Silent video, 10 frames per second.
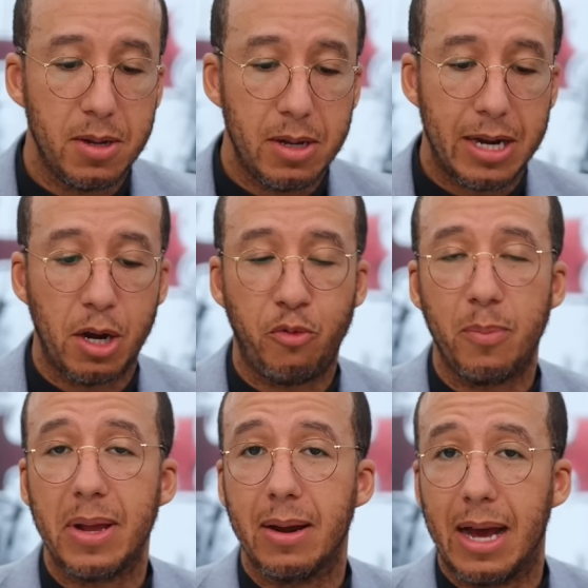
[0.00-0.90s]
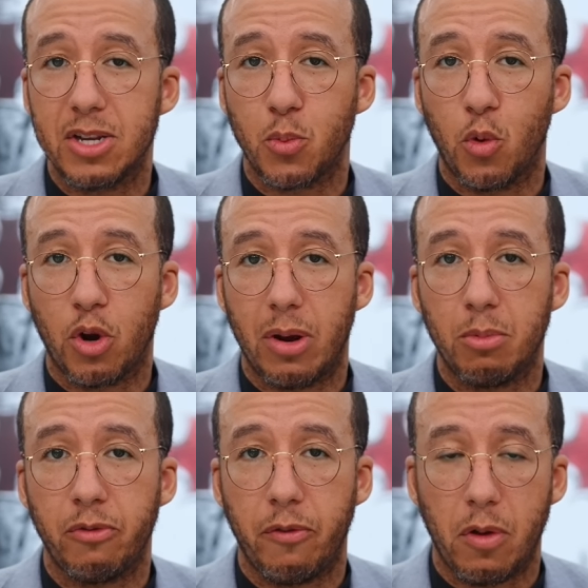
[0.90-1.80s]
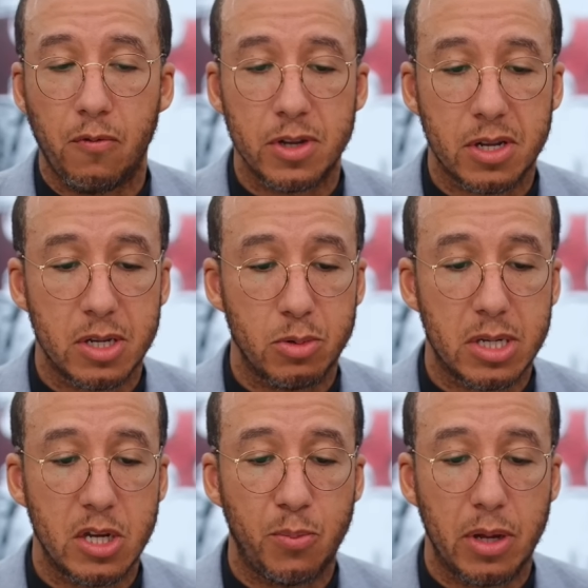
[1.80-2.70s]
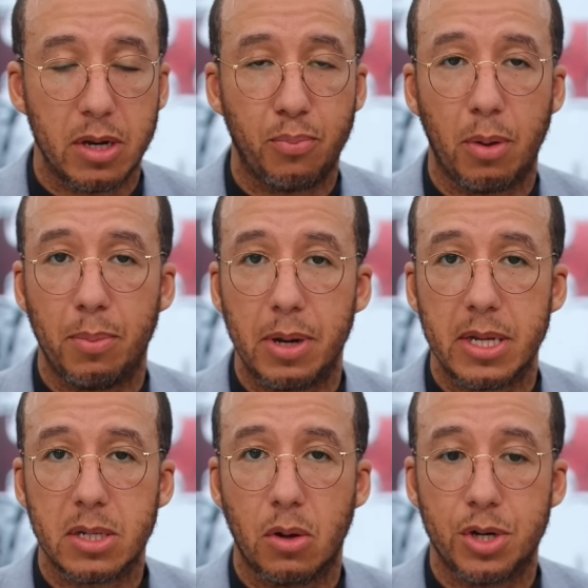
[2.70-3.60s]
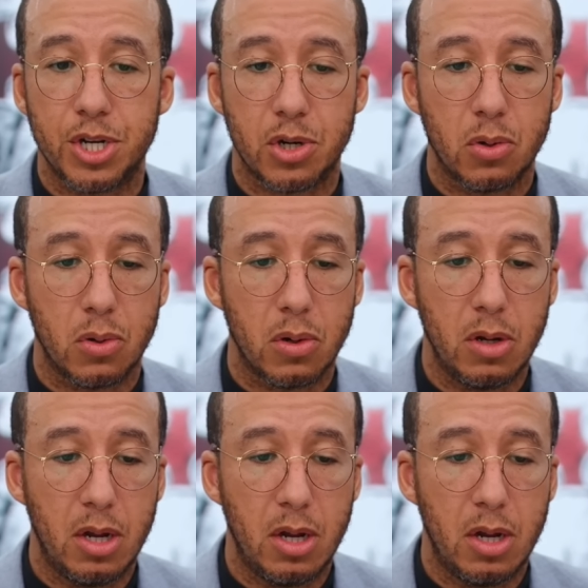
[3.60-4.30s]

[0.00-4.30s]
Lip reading: I don't know if we'd be allowed to walk around with revolvers, because it would still be under probably Scottish law.